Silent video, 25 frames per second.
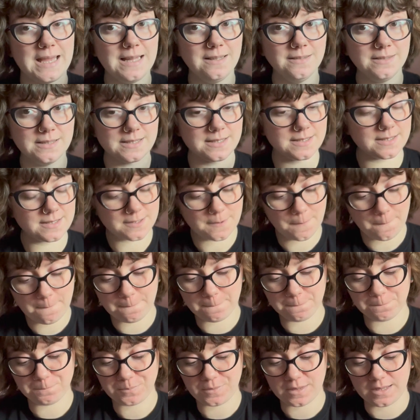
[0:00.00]
eldest.
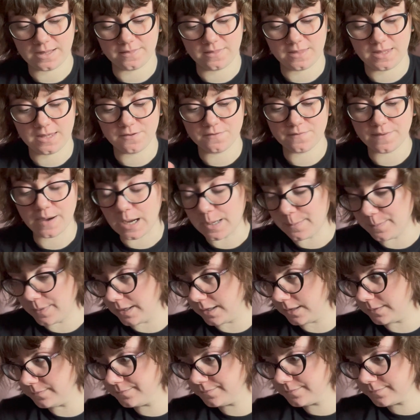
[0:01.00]
The
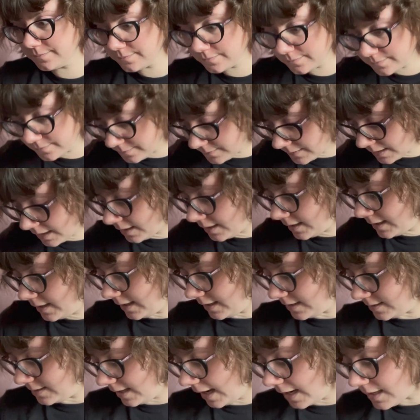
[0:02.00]
fibre
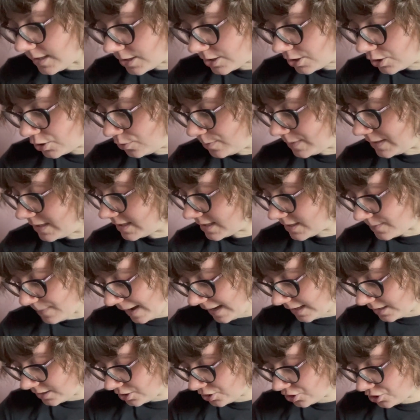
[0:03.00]
is yet to be
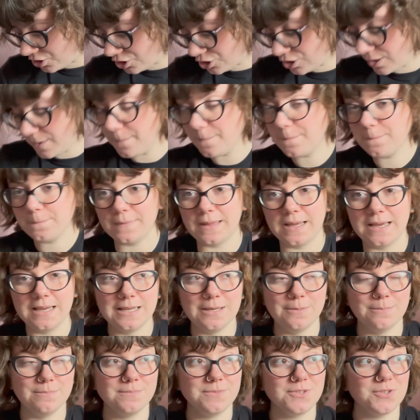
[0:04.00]
dispatched,
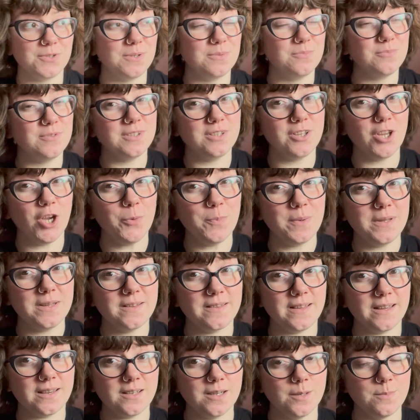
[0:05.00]
So I'm really hoping that
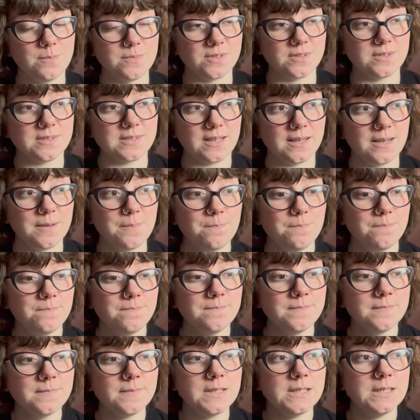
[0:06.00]
that comes on time.
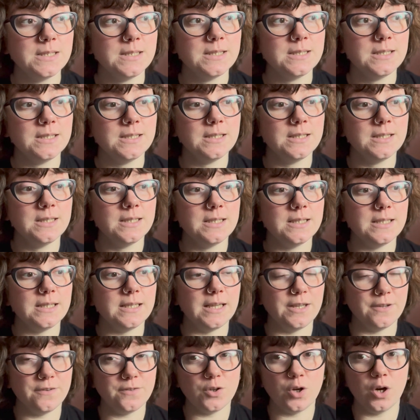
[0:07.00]

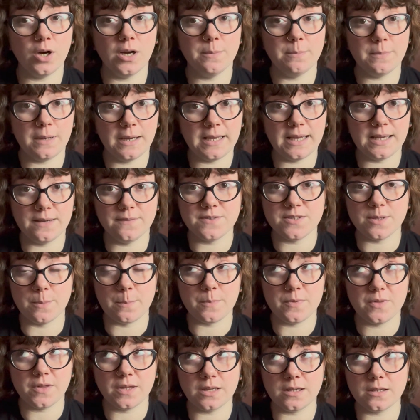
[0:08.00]
If not, I might have
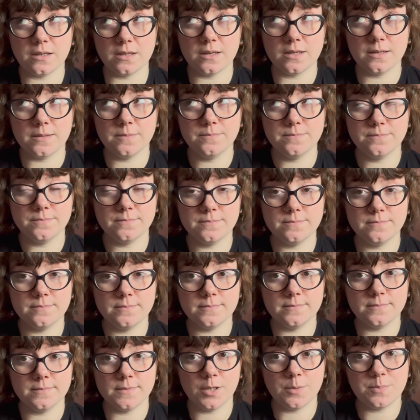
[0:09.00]
something
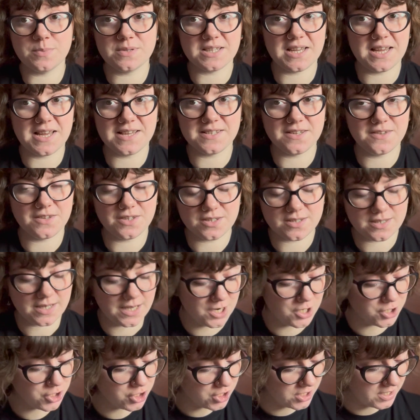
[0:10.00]
upstairs in the
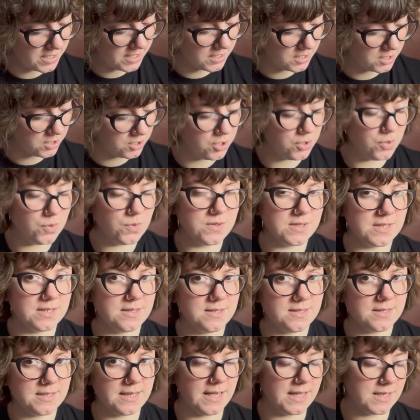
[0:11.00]
stash that I can use
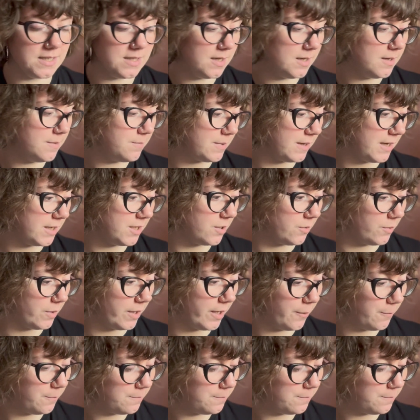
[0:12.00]
instead, but I don't know.